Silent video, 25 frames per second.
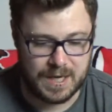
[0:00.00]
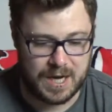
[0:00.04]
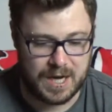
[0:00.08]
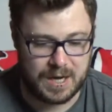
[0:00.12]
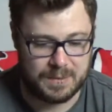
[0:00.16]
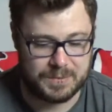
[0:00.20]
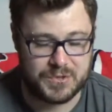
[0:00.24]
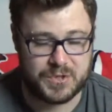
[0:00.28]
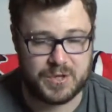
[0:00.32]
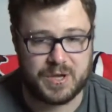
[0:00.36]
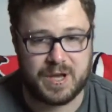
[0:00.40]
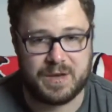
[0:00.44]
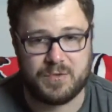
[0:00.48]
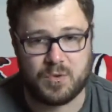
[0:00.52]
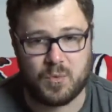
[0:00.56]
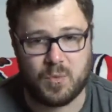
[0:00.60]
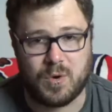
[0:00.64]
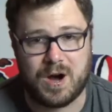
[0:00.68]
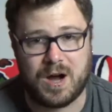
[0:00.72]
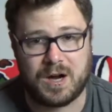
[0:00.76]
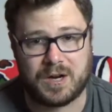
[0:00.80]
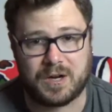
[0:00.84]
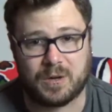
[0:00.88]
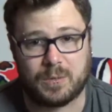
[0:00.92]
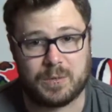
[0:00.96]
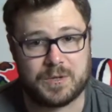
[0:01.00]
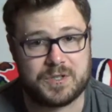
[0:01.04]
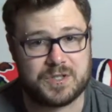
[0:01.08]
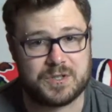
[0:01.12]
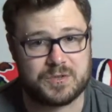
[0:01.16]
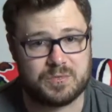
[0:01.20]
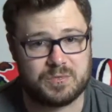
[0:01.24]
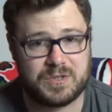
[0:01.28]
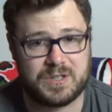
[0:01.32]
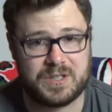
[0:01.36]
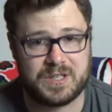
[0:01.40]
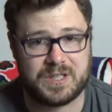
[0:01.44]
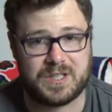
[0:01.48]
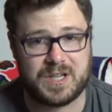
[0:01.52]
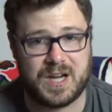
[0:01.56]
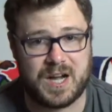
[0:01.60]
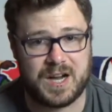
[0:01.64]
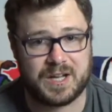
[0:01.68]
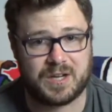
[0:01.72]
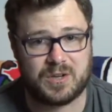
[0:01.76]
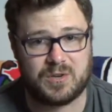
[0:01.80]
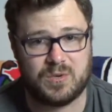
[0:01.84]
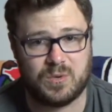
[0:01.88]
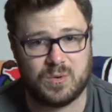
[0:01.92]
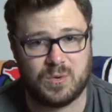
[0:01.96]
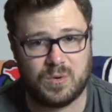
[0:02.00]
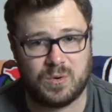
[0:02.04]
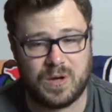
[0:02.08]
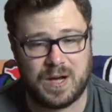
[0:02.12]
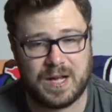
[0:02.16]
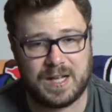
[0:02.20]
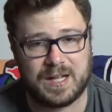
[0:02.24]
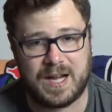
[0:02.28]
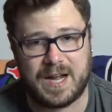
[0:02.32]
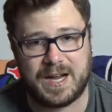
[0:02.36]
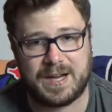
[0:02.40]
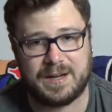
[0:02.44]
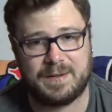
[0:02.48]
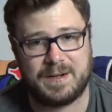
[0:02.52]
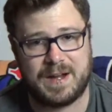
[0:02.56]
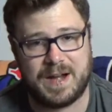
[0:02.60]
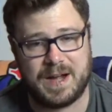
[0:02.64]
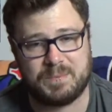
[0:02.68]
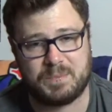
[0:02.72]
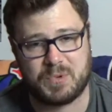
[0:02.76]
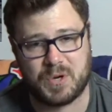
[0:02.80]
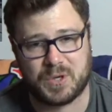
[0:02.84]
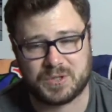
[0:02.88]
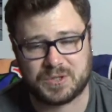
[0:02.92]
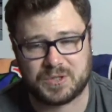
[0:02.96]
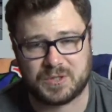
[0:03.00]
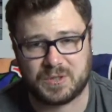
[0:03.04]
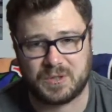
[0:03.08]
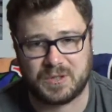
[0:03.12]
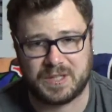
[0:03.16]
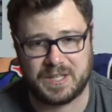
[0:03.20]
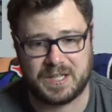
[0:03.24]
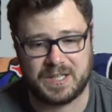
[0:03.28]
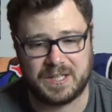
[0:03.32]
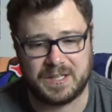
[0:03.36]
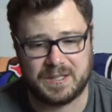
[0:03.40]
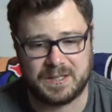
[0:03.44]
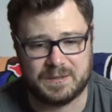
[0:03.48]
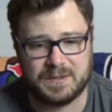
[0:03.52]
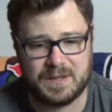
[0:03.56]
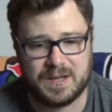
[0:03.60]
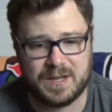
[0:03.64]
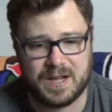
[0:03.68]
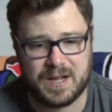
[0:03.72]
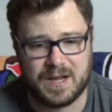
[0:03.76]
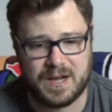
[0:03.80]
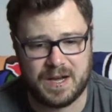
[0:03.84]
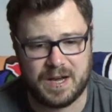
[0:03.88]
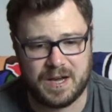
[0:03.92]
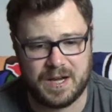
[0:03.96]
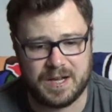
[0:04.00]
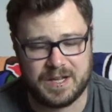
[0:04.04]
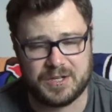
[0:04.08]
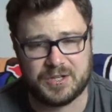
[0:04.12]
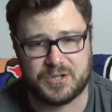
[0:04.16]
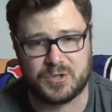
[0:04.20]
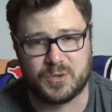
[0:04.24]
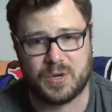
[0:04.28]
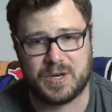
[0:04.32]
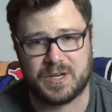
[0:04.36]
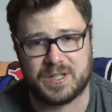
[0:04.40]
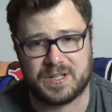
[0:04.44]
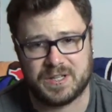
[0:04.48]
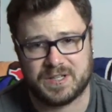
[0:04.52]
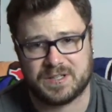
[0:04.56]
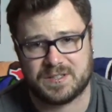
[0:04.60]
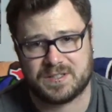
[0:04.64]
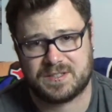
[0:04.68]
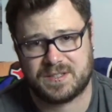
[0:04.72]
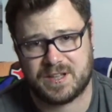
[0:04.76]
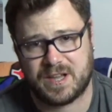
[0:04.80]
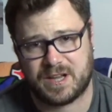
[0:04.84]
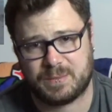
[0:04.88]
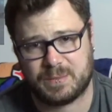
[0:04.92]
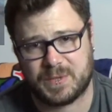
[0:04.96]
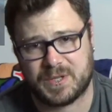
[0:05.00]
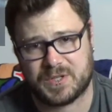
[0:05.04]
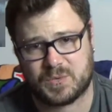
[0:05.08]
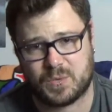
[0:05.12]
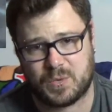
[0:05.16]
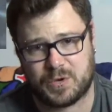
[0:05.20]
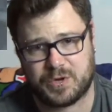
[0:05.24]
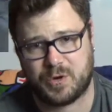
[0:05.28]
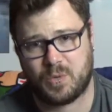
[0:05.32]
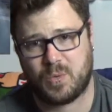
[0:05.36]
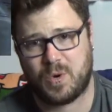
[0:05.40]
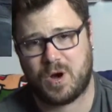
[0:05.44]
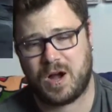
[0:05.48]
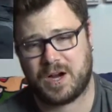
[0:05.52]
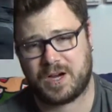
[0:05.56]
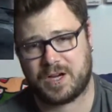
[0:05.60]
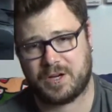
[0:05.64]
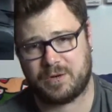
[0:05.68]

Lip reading: So you have the Walker, which is really kind of cool. I personally enjoyed these segments where you're walking